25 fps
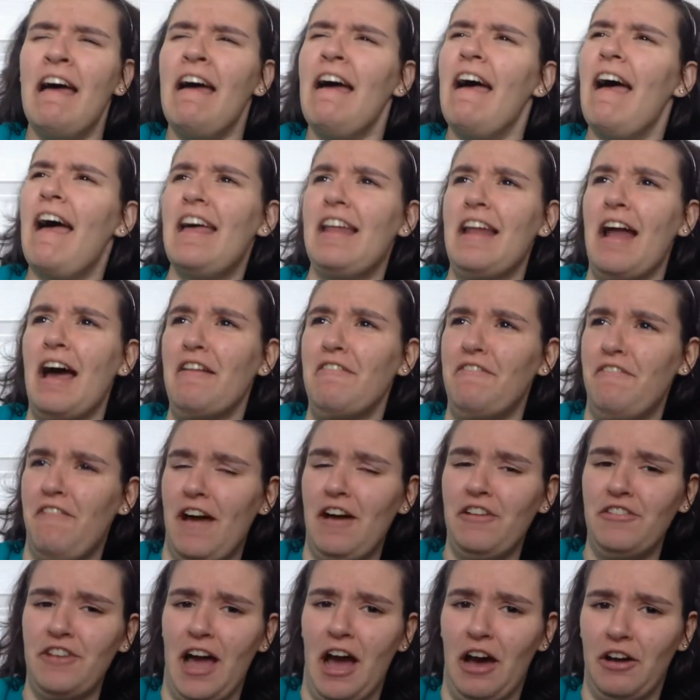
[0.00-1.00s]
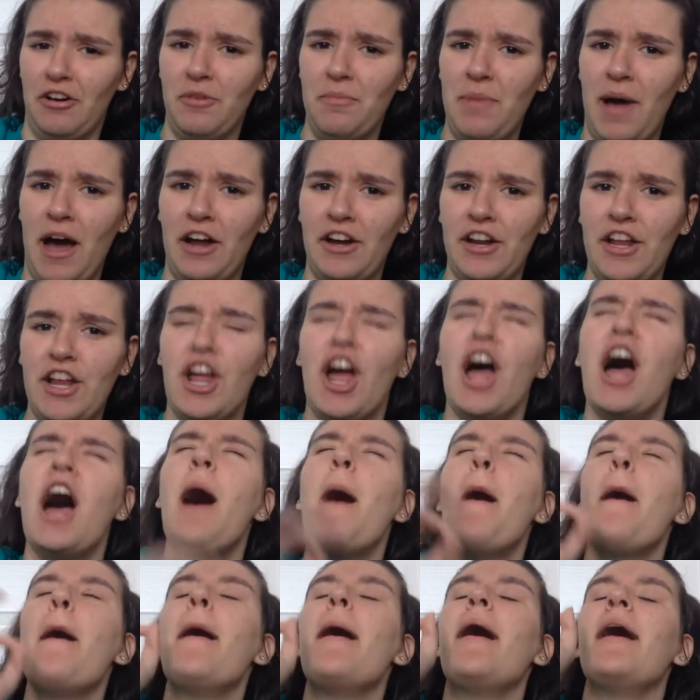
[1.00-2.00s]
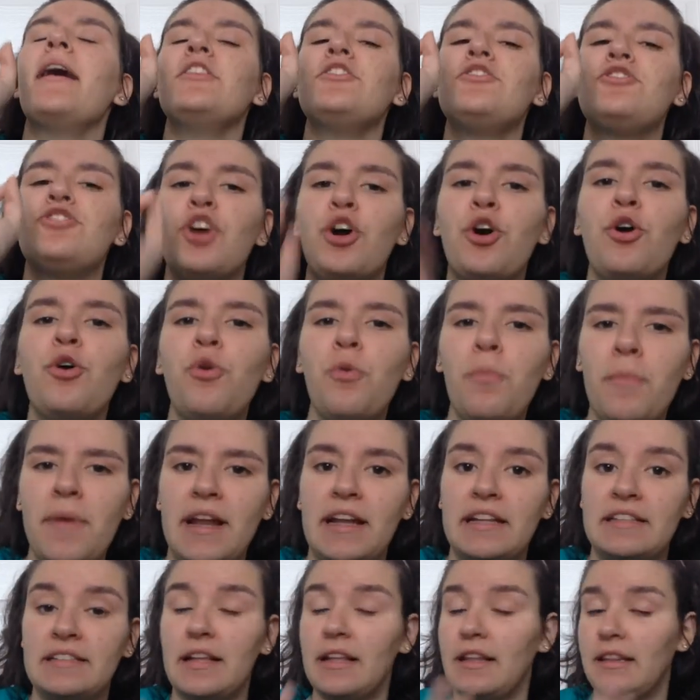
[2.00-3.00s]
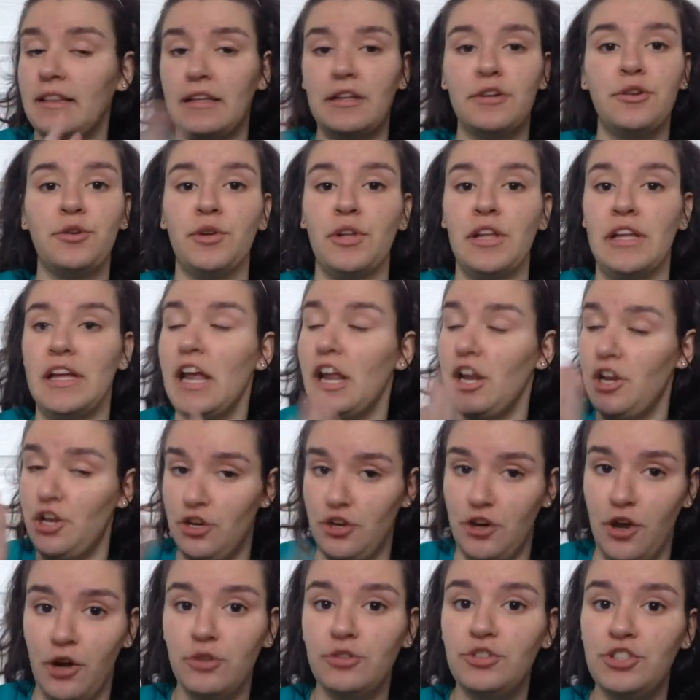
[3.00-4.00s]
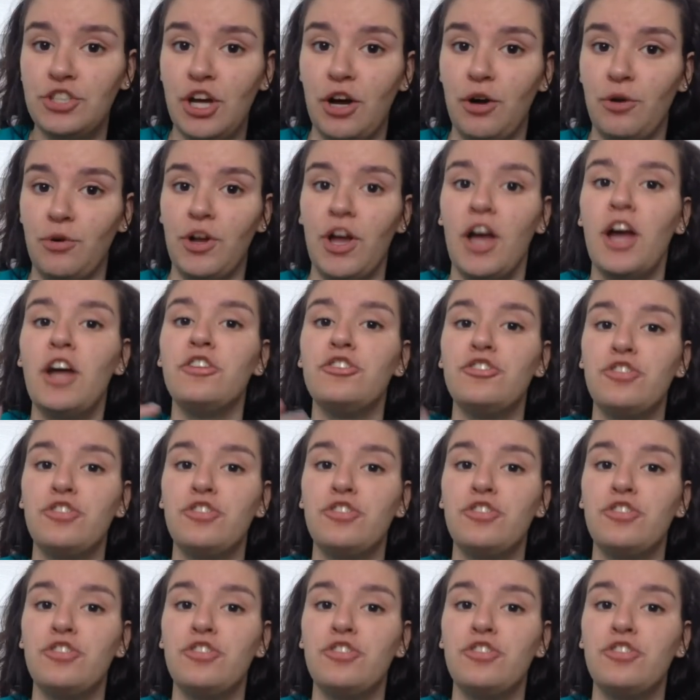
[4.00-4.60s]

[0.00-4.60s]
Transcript: and I found out about it 2 minutes, literally, no joke,